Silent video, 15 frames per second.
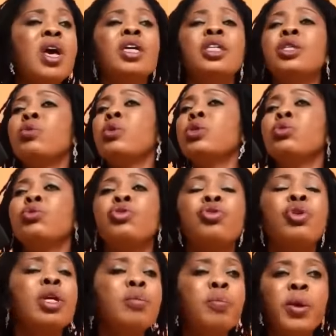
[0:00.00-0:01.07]
She wants to
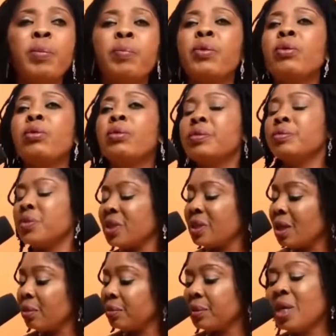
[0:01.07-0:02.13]
train people. Yeah.
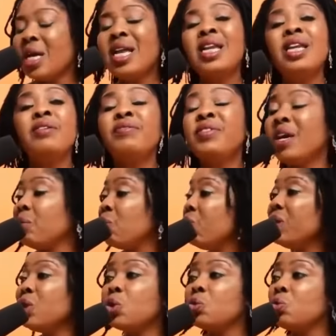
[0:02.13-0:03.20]
Say, leave them.
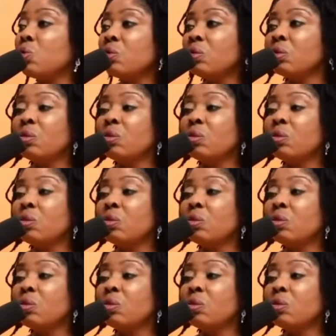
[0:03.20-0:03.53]
We too.